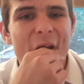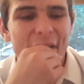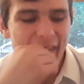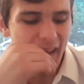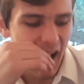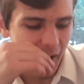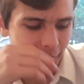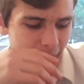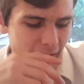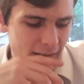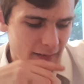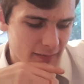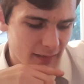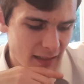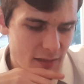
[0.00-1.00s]
yeah, I
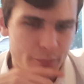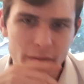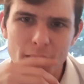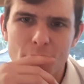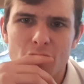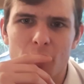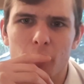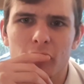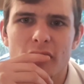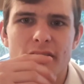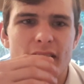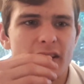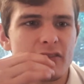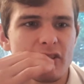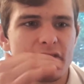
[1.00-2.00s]
think that's pretty much all I want to
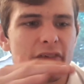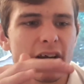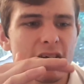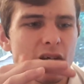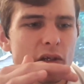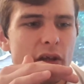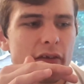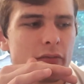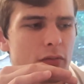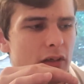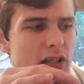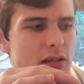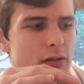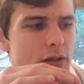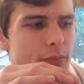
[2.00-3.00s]
say. Just thank you to everyone
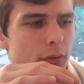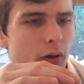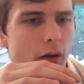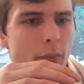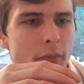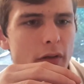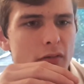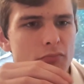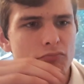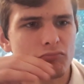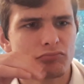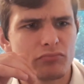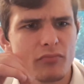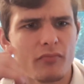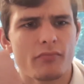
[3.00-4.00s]
that's supported me.
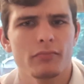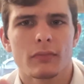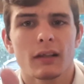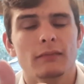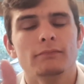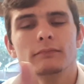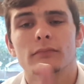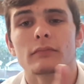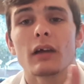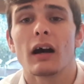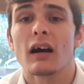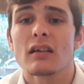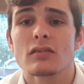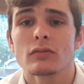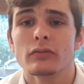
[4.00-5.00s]
There
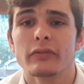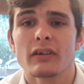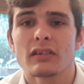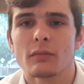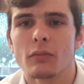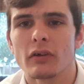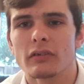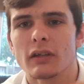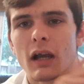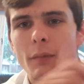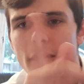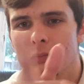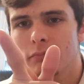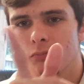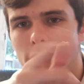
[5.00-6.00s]
are some things I'm not in the
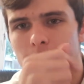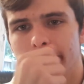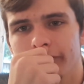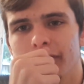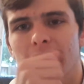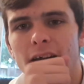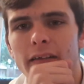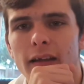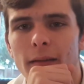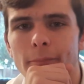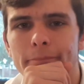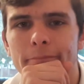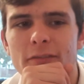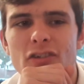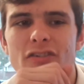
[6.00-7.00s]
army. I
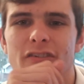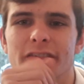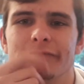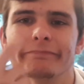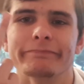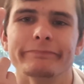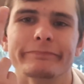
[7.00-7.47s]
am, so.